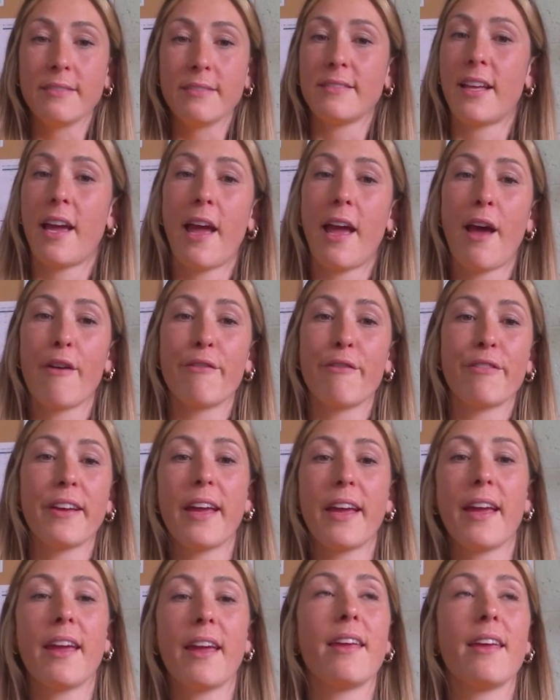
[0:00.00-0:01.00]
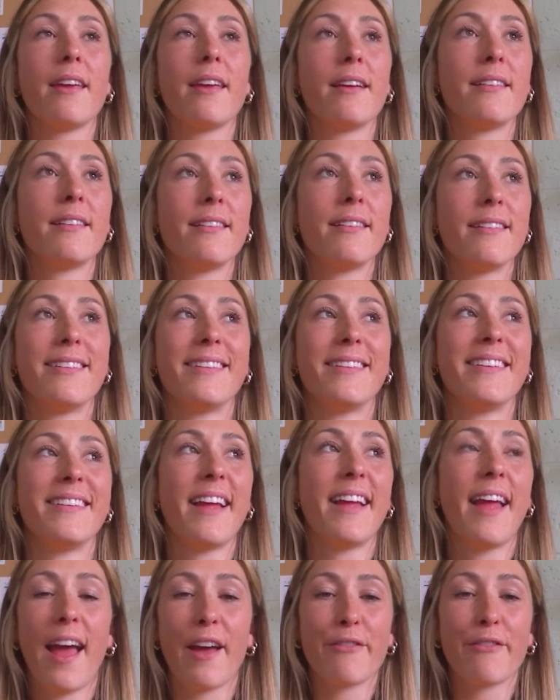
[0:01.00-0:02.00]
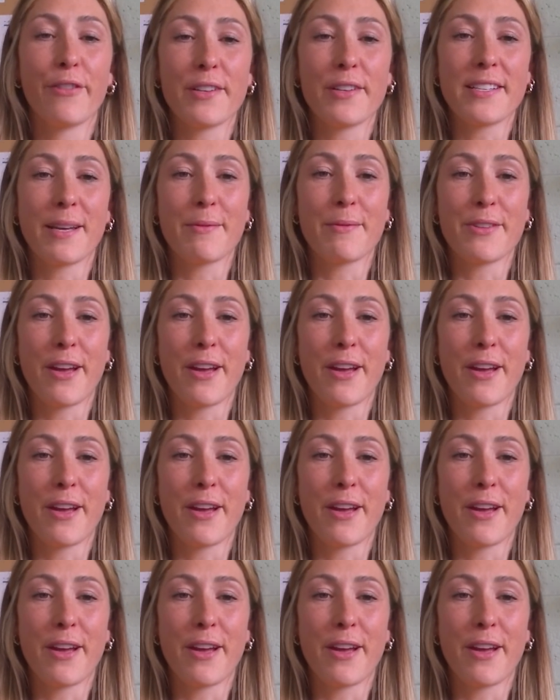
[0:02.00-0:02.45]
I have a full-time